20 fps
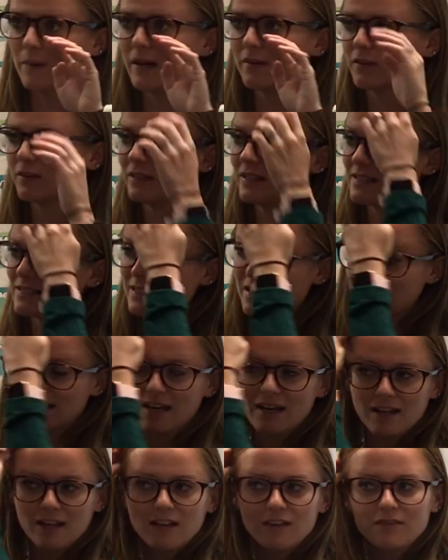Everly said, that
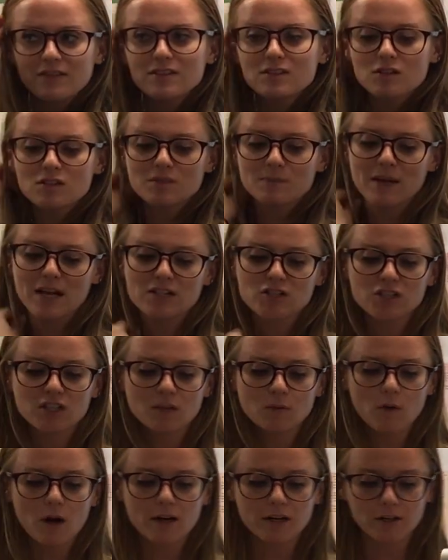elephants are splashing in
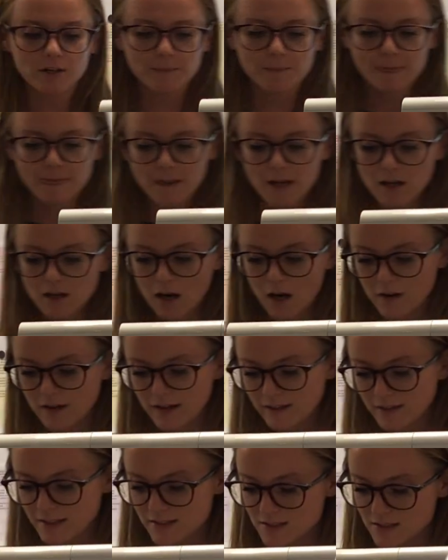water. All right,
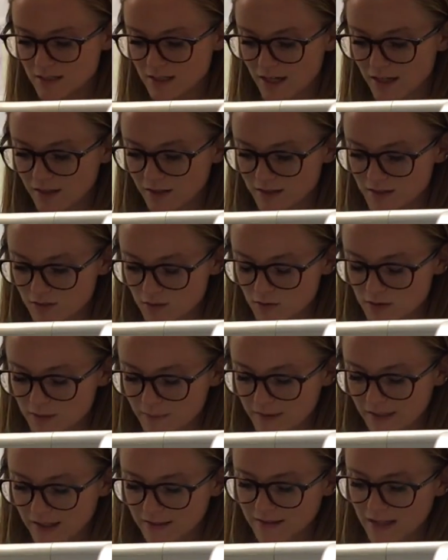let's do
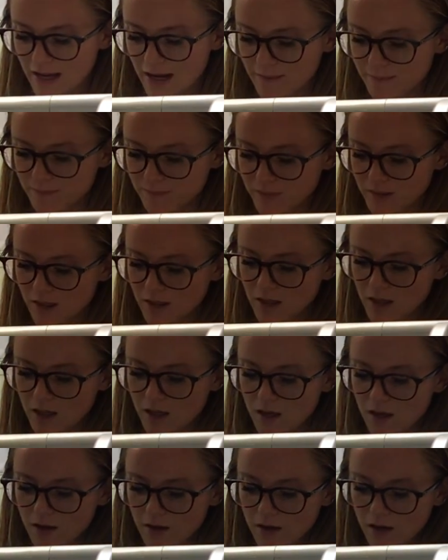something like that.
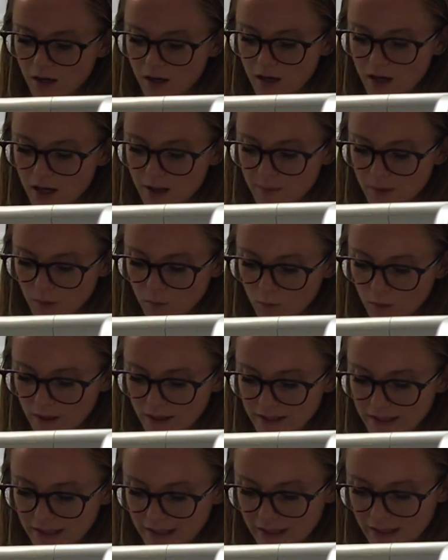One
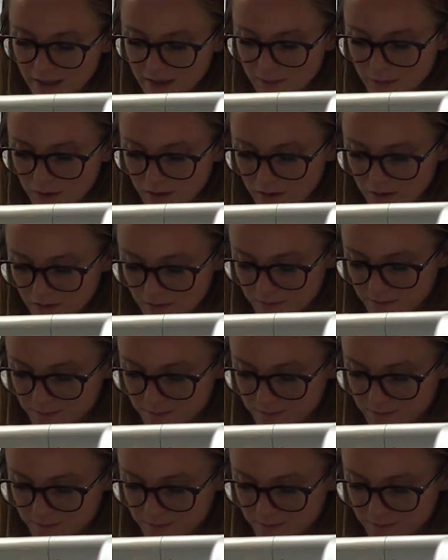animal,